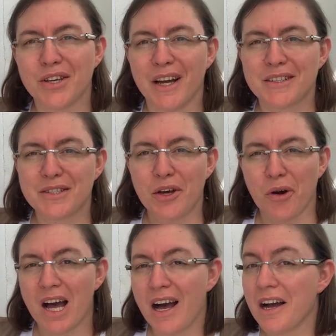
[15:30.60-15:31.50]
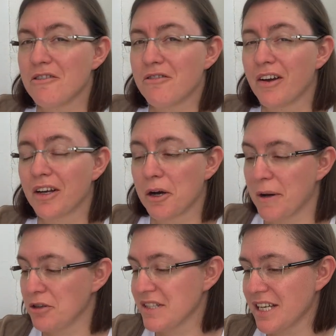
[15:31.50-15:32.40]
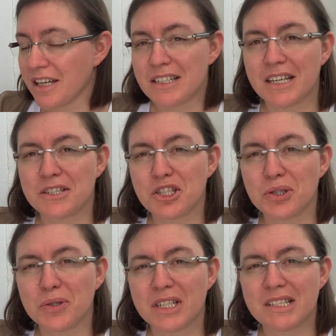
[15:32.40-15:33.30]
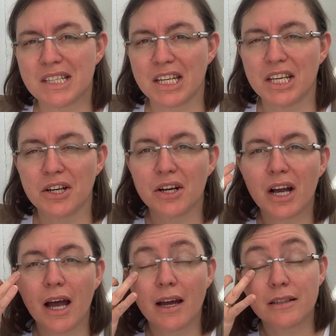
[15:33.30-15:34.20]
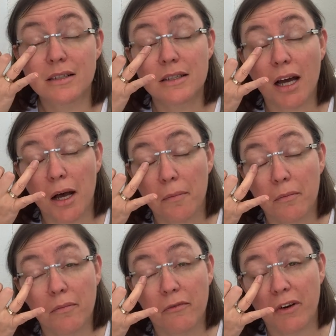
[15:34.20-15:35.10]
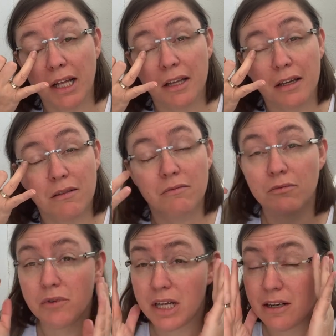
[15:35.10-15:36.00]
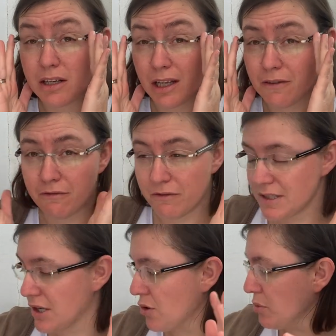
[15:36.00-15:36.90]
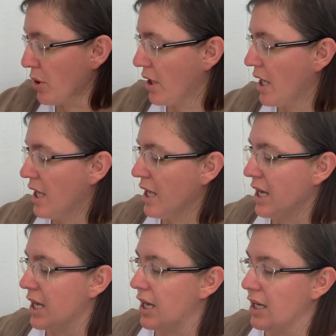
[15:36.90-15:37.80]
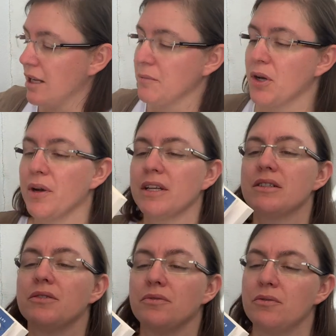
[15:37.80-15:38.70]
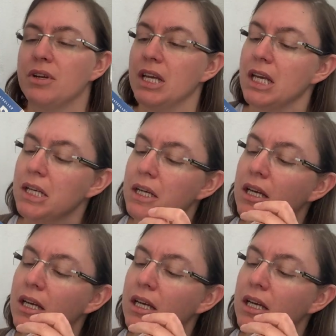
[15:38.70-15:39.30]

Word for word: So I've come outside to sit here and um, finally read a physical book. And I'm going to read